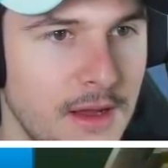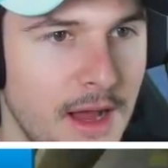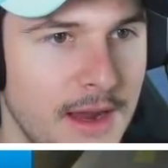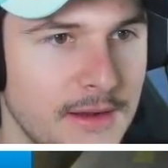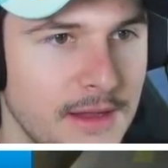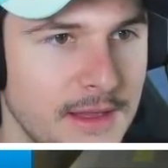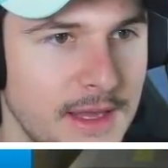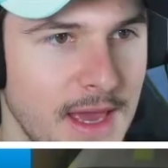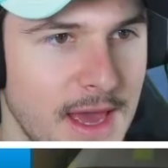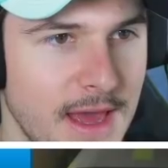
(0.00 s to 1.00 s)
I don't,
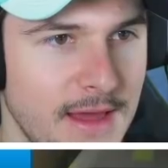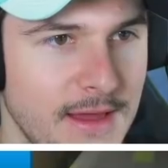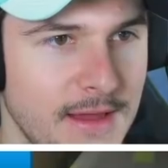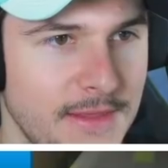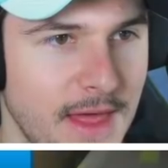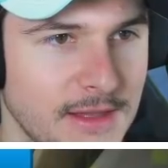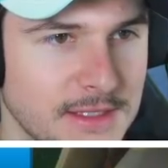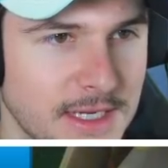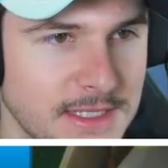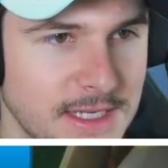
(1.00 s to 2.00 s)
yeah, that looks
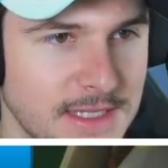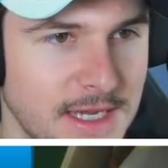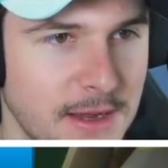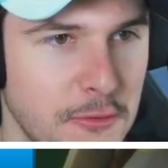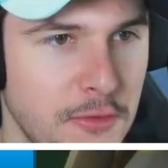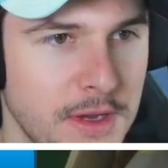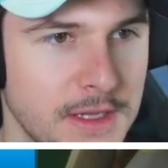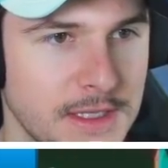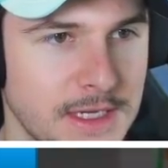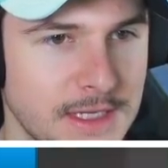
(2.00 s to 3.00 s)
like it's gonna take a
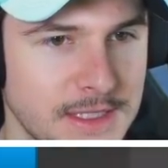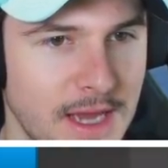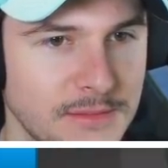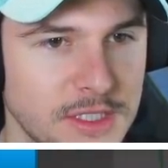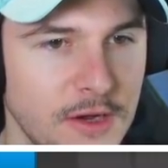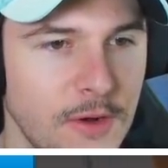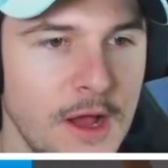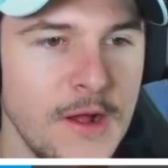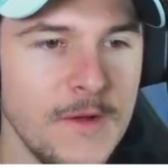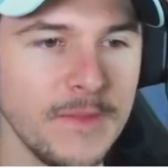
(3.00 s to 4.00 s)
really long time. So
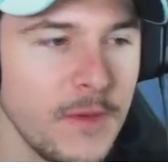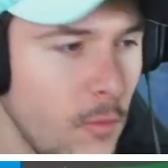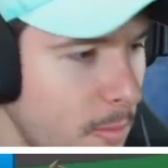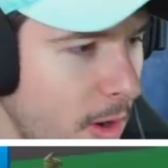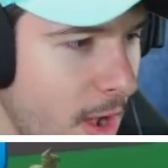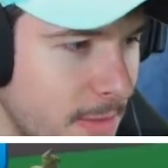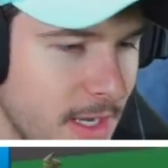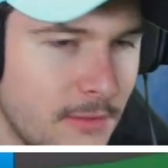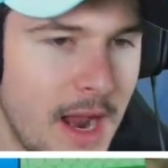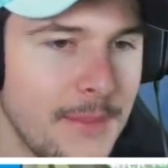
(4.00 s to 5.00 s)
we're probably
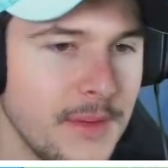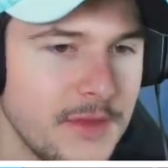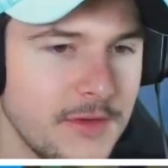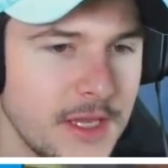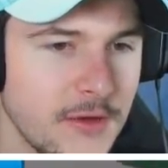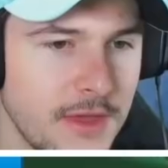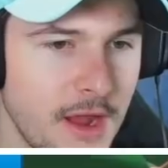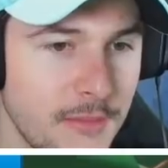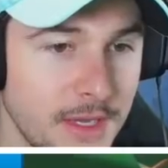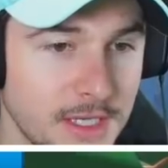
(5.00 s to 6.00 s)
gonna wrap up the video
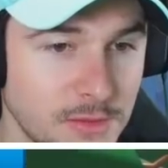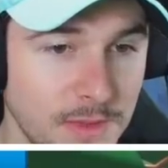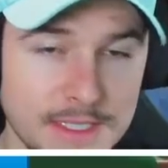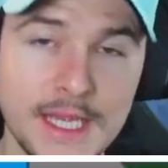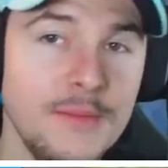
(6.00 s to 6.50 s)
there because we did